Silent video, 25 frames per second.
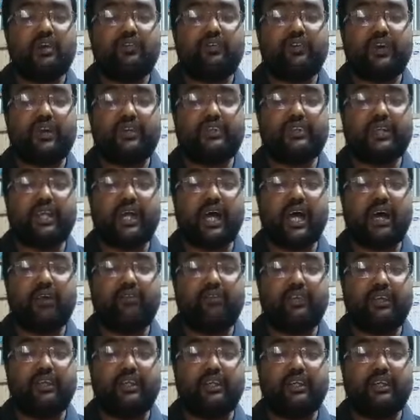Further
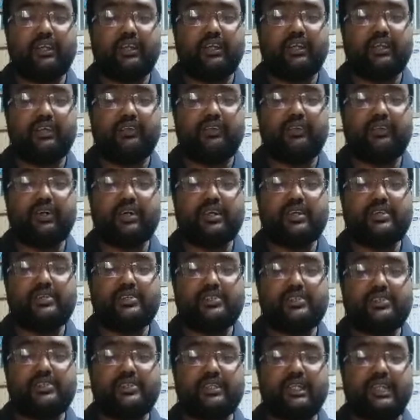away, there is
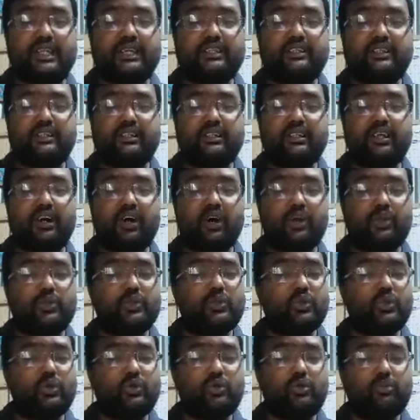little or
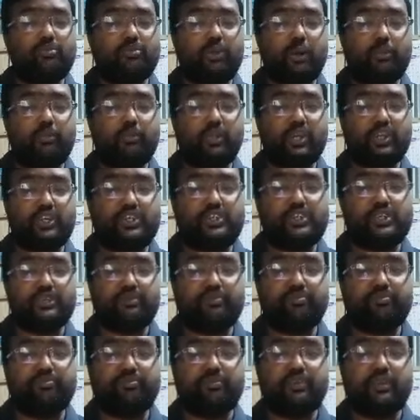no population.
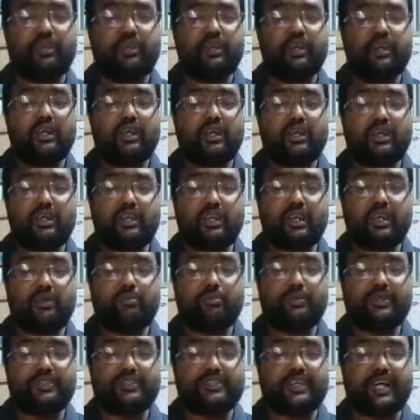He
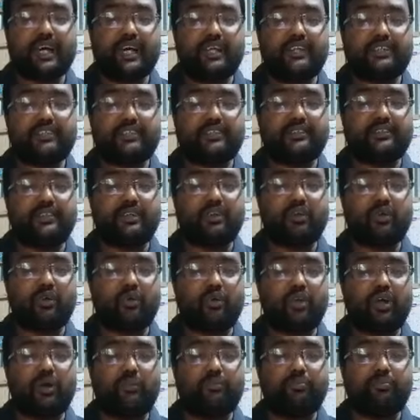emphasized the
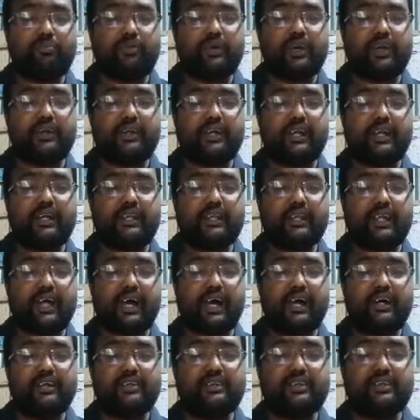role of fertile
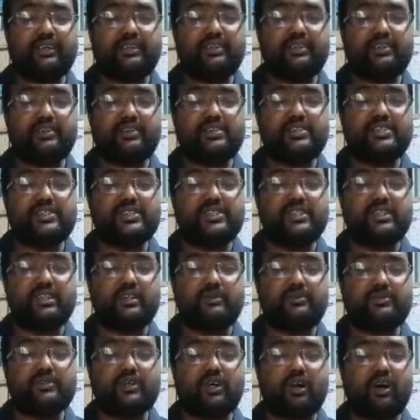land in the region
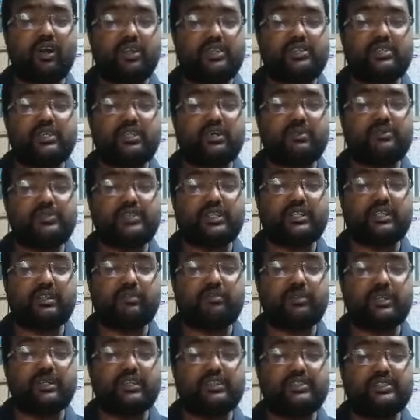of origin of
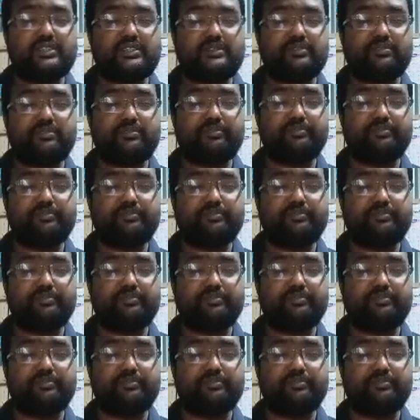settlements.